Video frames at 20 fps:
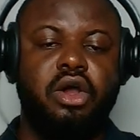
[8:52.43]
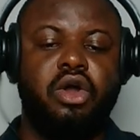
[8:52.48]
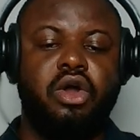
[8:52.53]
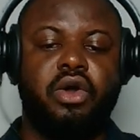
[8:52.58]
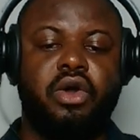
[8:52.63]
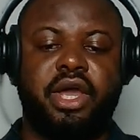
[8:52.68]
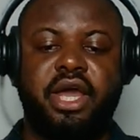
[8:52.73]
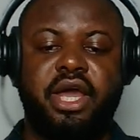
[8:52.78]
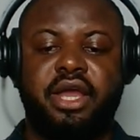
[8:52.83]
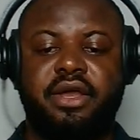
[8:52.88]

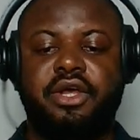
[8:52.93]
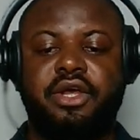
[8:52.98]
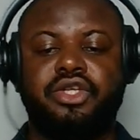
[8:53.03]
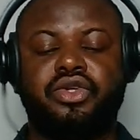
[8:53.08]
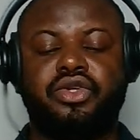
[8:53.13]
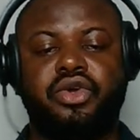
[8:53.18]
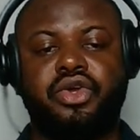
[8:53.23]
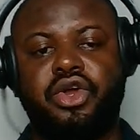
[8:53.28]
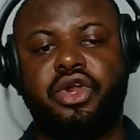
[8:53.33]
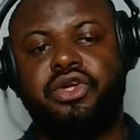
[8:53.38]
Okay.
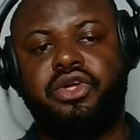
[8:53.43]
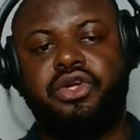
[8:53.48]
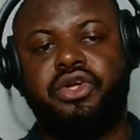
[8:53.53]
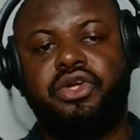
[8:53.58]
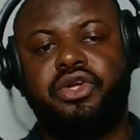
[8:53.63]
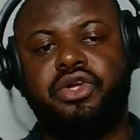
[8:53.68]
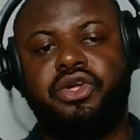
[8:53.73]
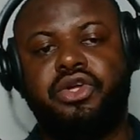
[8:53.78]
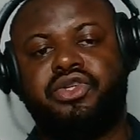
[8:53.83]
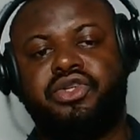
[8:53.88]
So you're new to
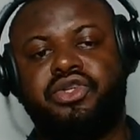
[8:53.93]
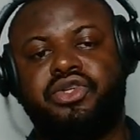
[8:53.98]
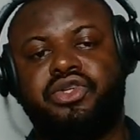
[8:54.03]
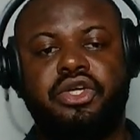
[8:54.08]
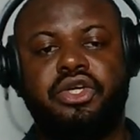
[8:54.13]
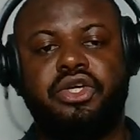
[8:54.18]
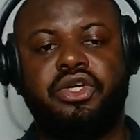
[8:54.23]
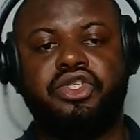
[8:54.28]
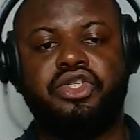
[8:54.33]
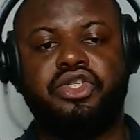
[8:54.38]
n8n, you
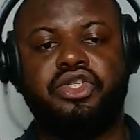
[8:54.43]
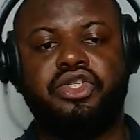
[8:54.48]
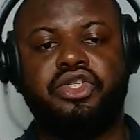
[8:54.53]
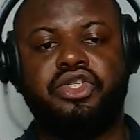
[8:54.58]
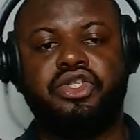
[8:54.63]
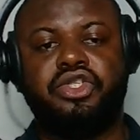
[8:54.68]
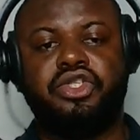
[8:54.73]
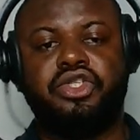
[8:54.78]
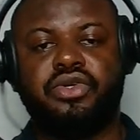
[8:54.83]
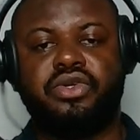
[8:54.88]
just need to
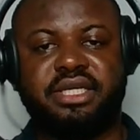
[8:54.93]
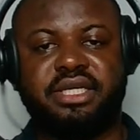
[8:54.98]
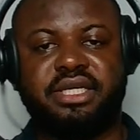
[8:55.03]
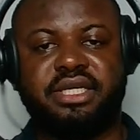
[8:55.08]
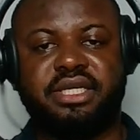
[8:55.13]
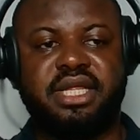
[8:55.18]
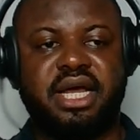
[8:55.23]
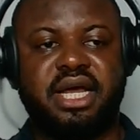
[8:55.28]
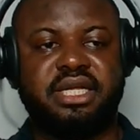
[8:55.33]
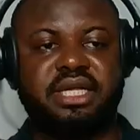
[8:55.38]
understand this
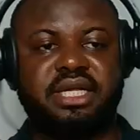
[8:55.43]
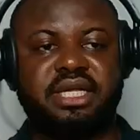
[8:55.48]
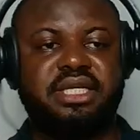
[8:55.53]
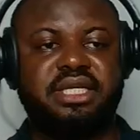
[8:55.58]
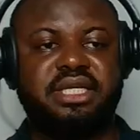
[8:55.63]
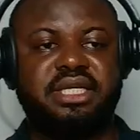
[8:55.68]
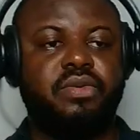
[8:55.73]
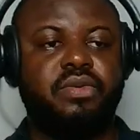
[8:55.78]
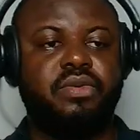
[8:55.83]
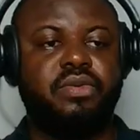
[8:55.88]
that
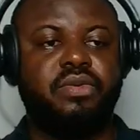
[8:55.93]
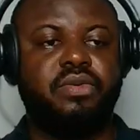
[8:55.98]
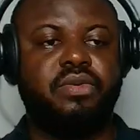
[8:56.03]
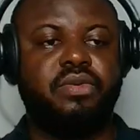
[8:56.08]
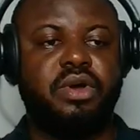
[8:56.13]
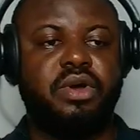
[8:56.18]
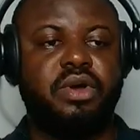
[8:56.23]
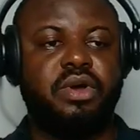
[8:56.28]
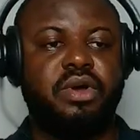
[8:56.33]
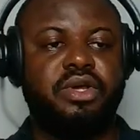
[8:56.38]
the ones up
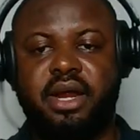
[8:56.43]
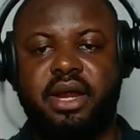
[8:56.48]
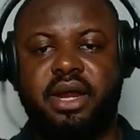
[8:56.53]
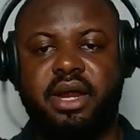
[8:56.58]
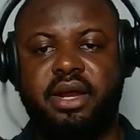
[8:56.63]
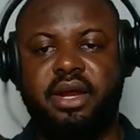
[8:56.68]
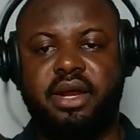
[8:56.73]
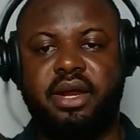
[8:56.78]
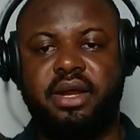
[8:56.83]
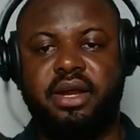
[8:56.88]
here,
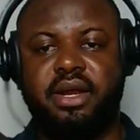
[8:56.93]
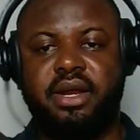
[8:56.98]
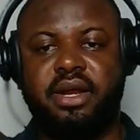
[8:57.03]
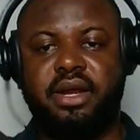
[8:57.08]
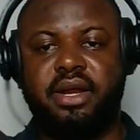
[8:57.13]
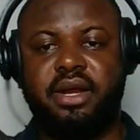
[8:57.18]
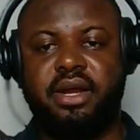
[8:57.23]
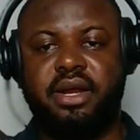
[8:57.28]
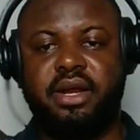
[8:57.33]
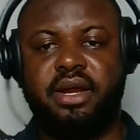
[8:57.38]

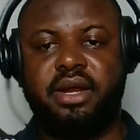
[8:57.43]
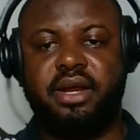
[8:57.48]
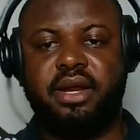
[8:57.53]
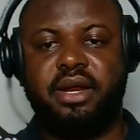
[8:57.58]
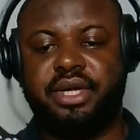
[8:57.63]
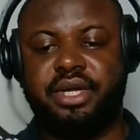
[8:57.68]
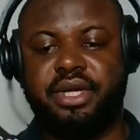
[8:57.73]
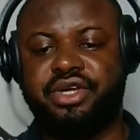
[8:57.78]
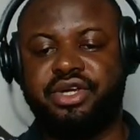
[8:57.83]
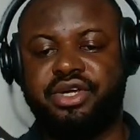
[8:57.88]

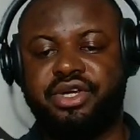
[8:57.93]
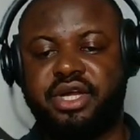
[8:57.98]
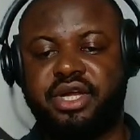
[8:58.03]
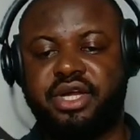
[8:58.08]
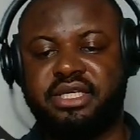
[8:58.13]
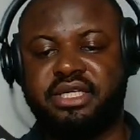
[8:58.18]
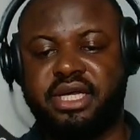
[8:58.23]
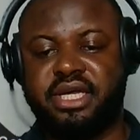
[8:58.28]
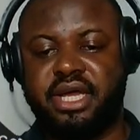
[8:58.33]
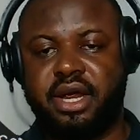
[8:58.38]
the triggers
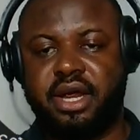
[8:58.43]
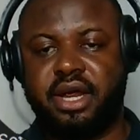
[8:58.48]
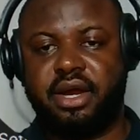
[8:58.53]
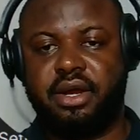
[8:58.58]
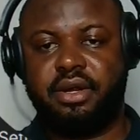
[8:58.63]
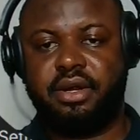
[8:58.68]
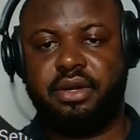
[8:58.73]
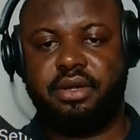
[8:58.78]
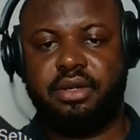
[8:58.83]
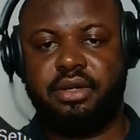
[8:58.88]
here,
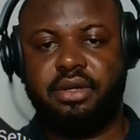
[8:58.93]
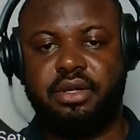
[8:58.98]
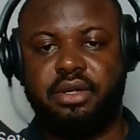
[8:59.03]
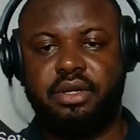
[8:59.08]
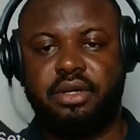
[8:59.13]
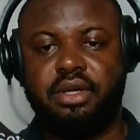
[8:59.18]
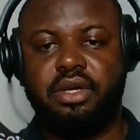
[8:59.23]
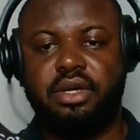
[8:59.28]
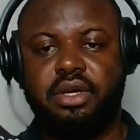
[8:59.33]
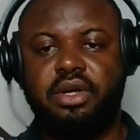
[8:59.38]

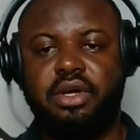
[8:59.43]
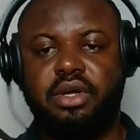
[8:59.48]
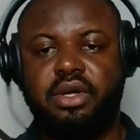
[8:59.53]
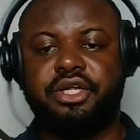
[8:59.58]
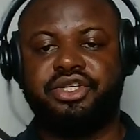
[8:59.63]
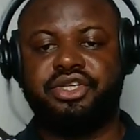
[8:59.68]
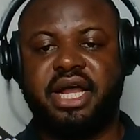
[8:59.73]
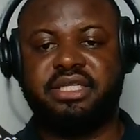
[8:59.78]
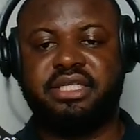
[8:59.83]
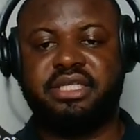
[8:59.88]
the
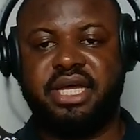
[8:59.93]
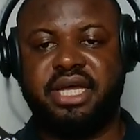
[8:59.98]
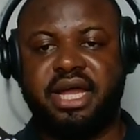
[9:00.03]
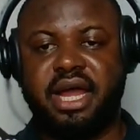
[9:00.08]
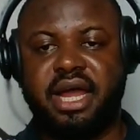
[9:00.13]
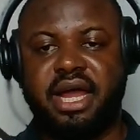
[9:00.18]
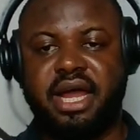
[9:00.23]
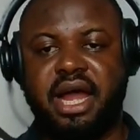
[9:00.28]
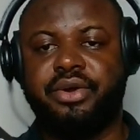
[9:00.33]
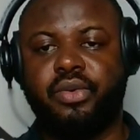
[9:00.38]
triggers here
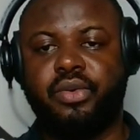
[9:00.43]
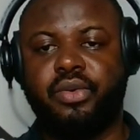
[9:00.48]
are the